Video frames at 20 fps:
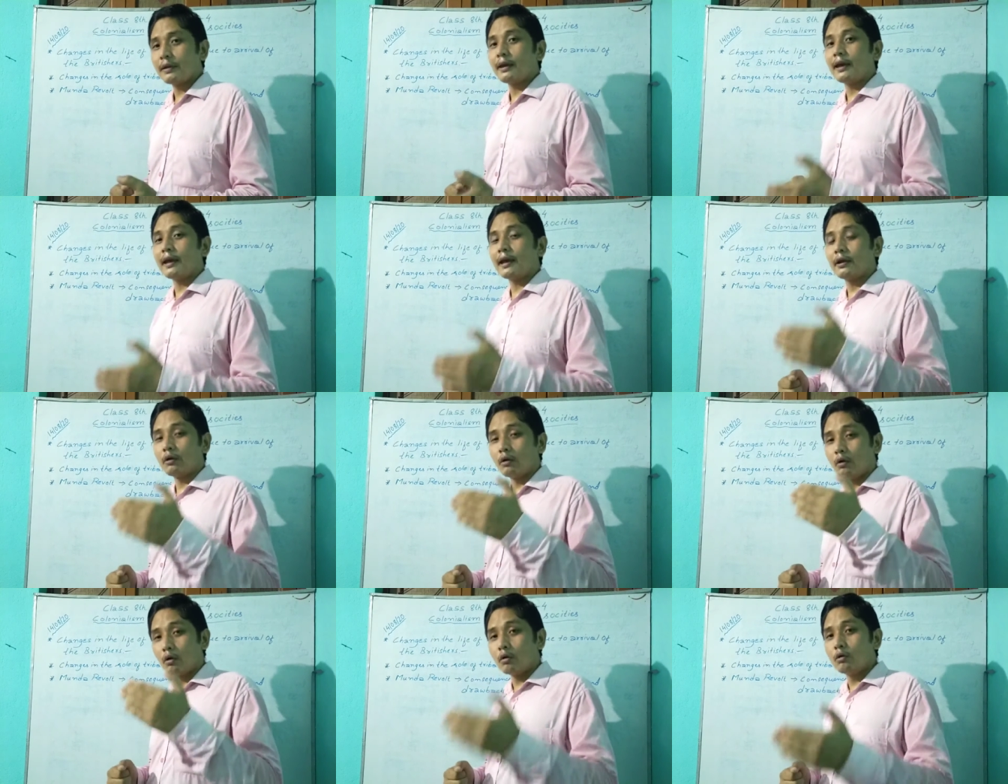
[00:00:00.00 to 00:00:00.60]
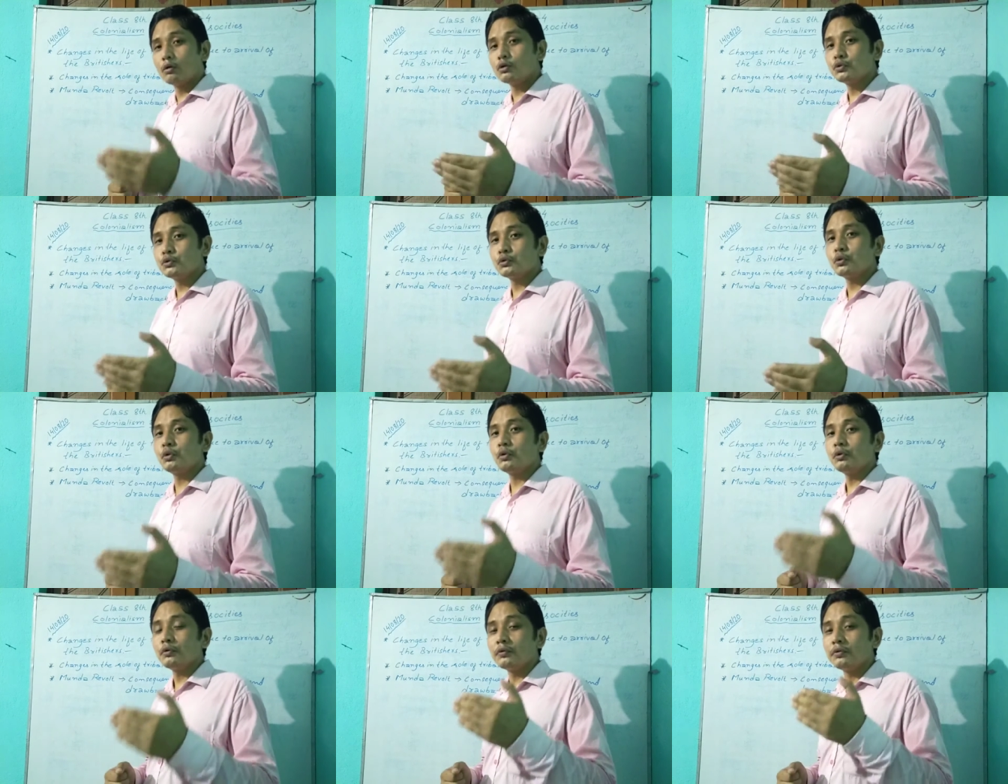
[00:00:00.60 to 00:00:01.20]
and
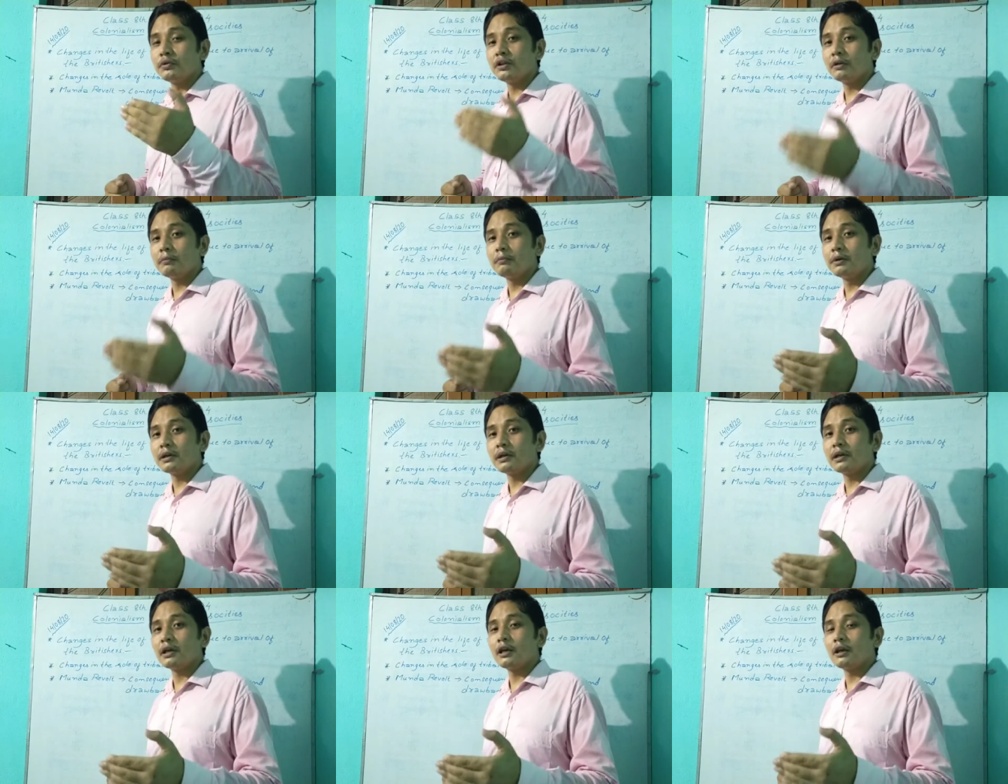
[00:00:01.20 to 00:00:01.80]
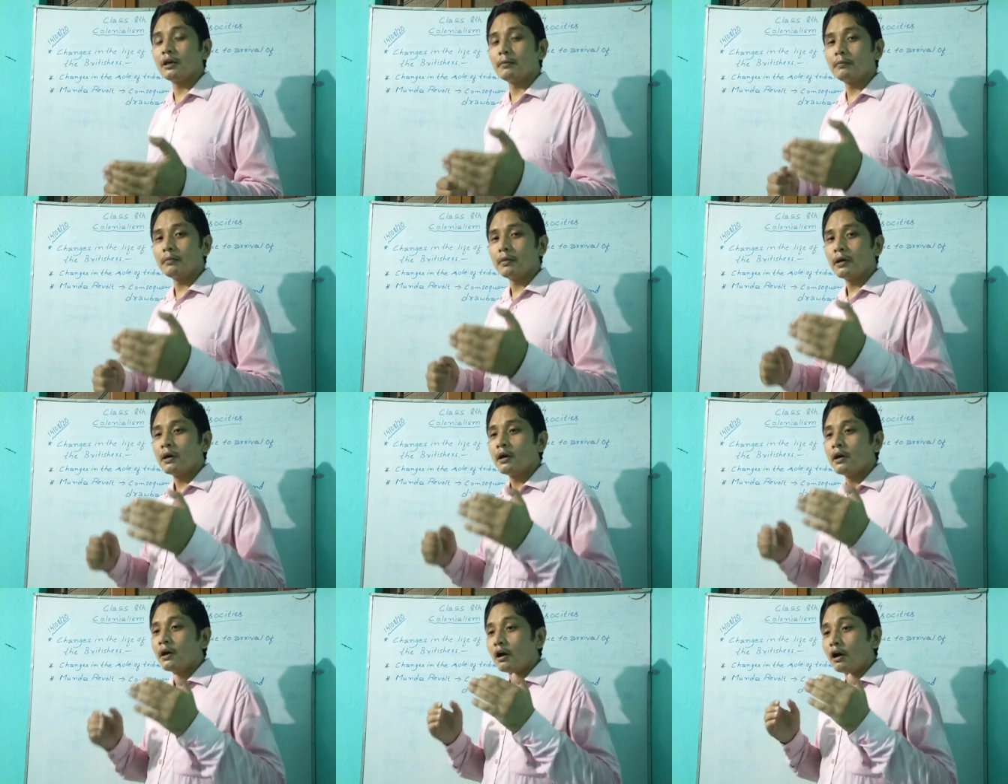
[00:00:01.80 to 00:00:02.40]
also they became
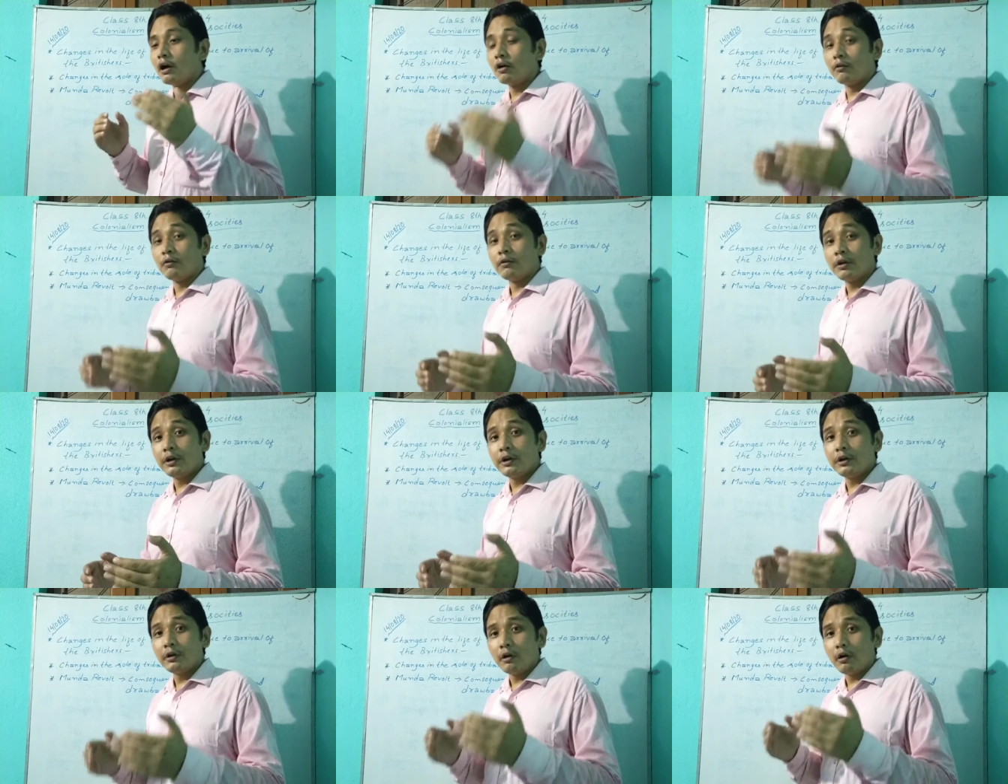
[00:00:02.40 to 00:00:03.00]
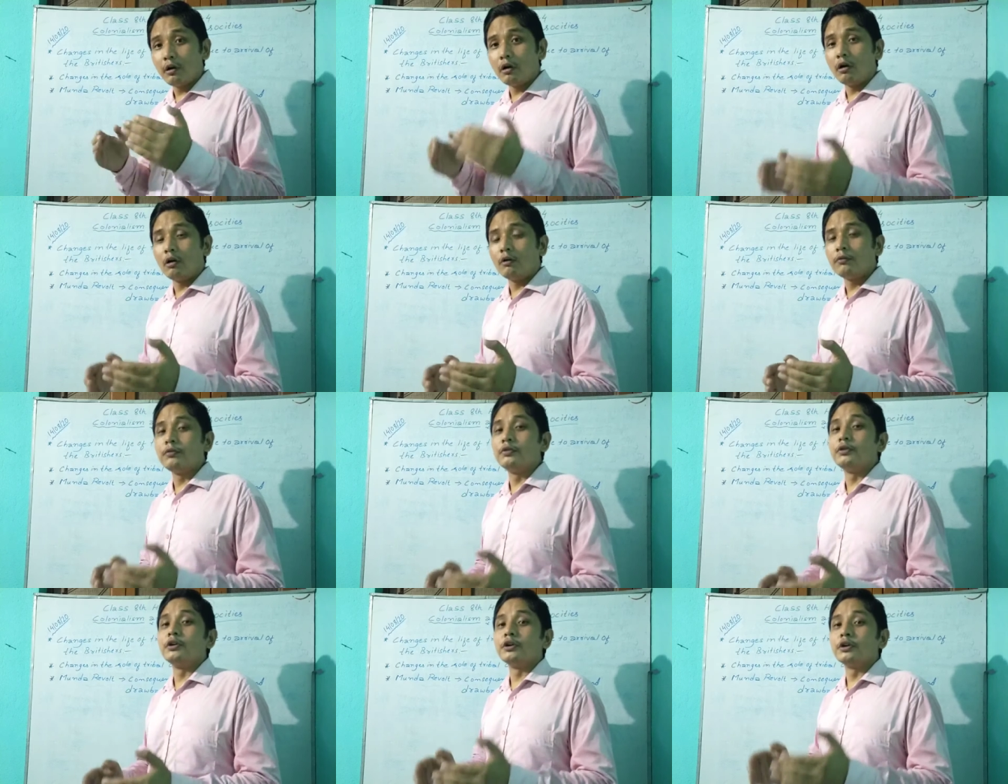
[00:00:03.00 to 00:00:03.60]
aware
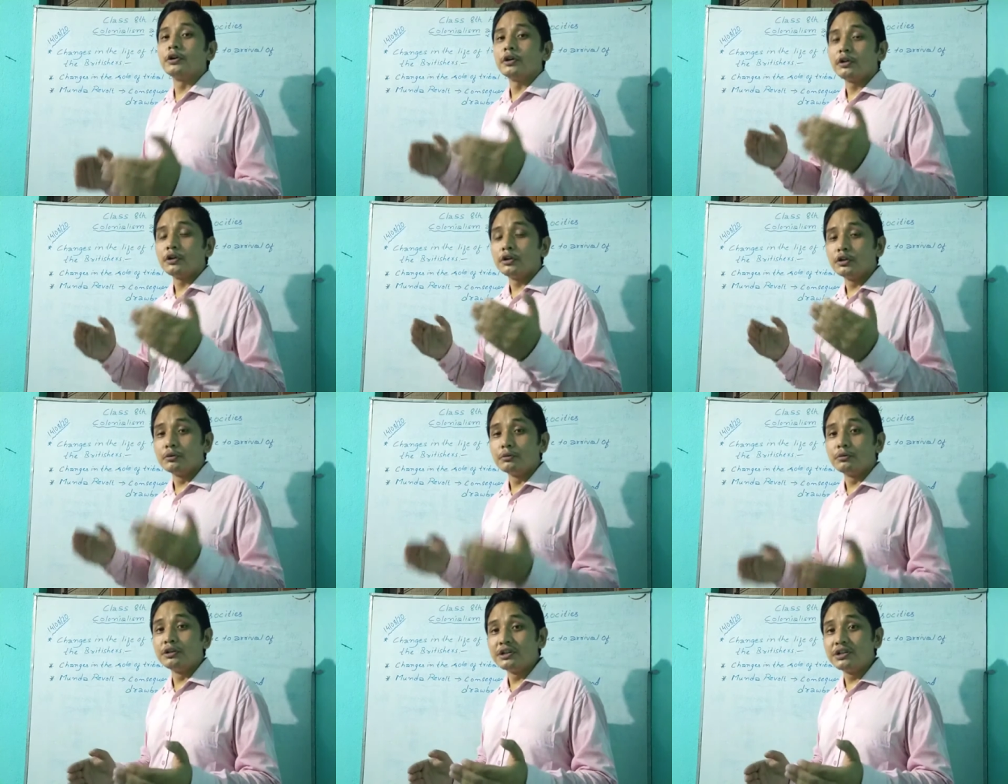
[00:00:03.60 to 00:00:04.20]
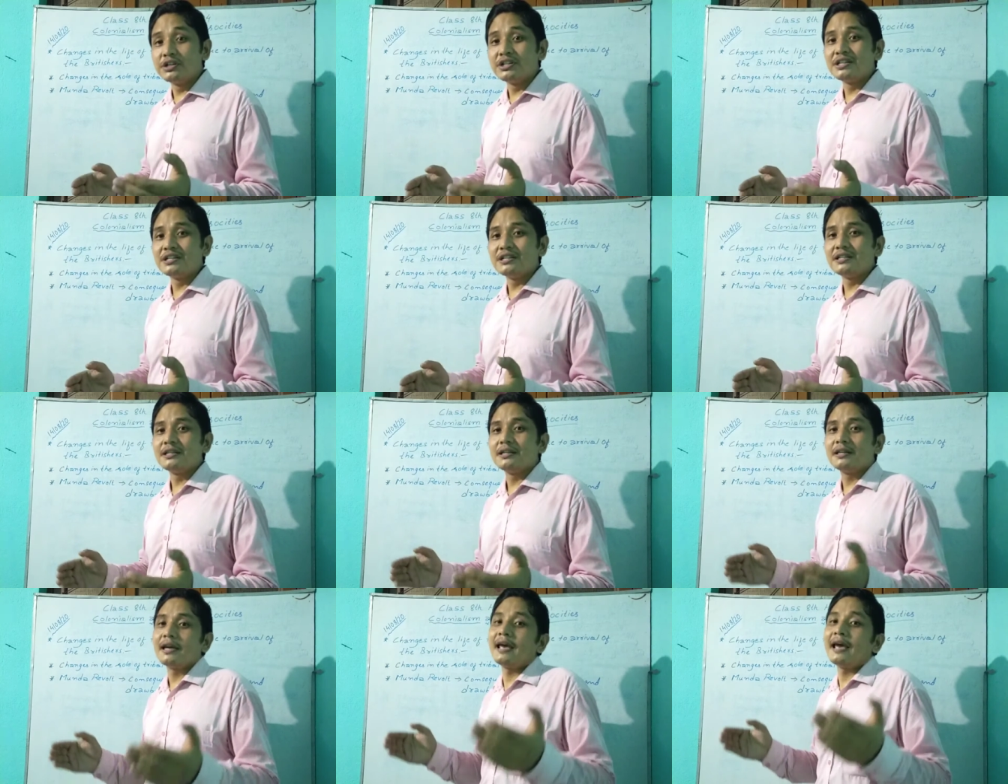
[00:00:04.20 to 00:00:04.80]
of their
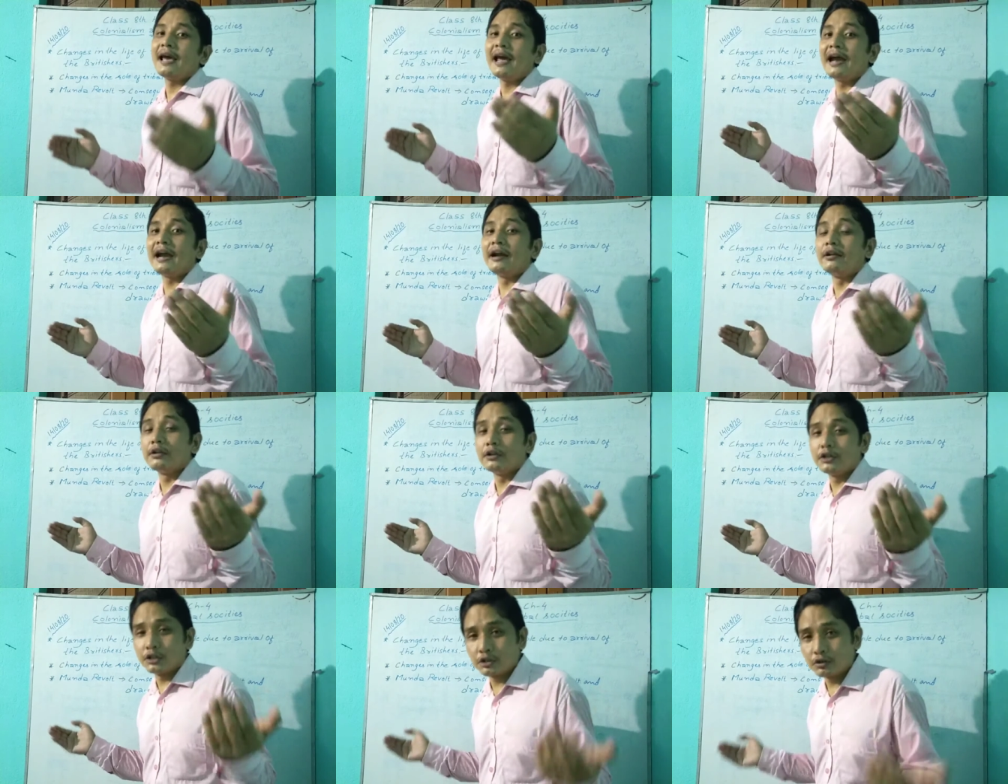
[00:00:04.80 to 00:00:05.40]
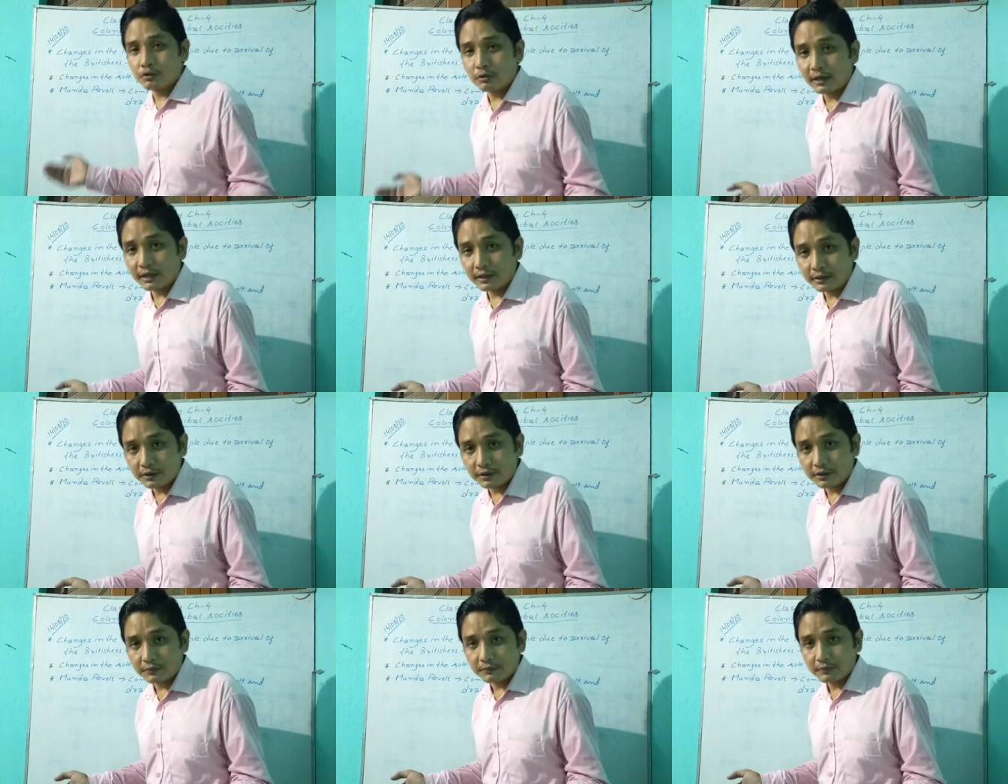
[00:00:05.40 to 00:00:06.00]
unity and
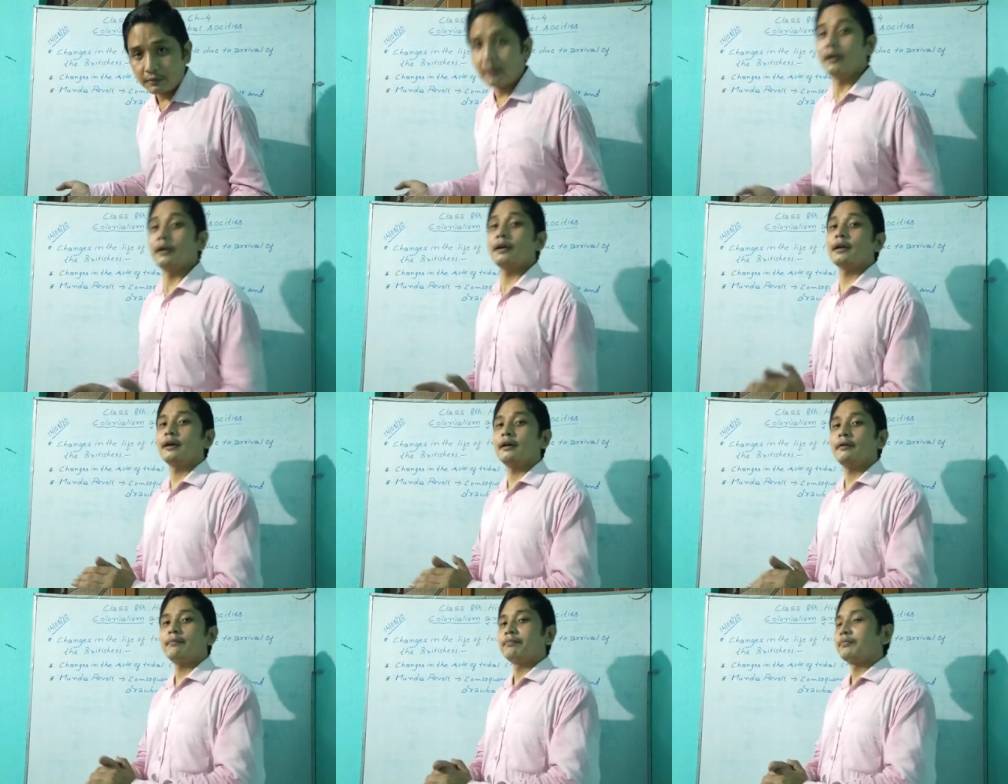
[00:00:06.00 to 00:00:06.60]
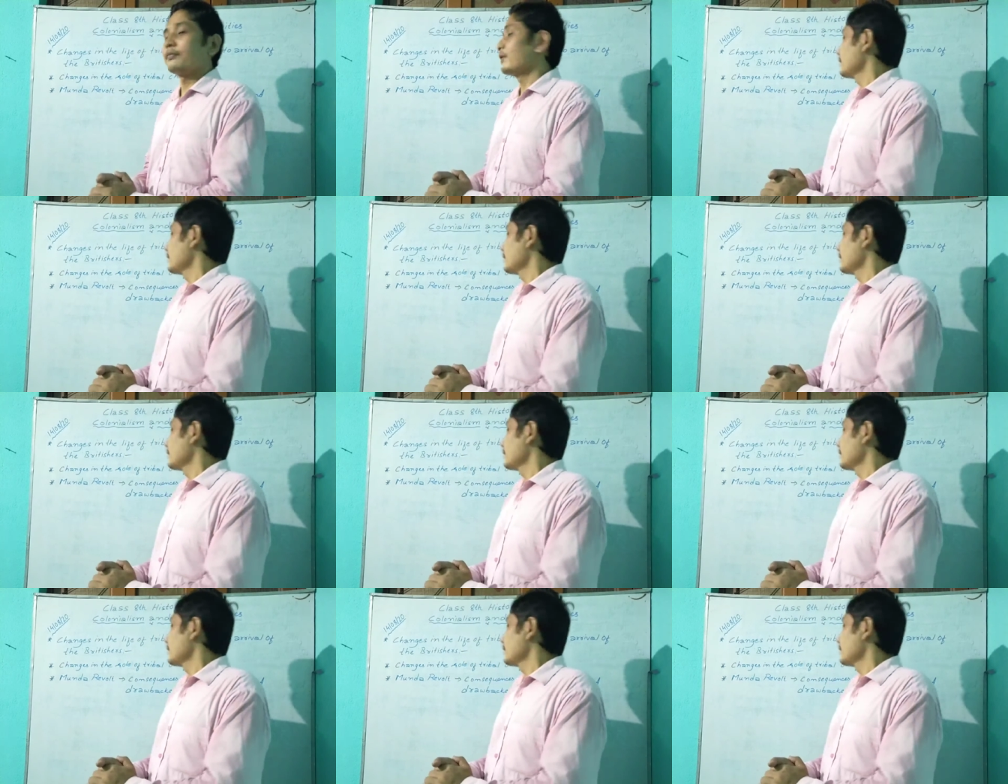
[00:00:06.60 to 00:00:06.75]
strength. Okay,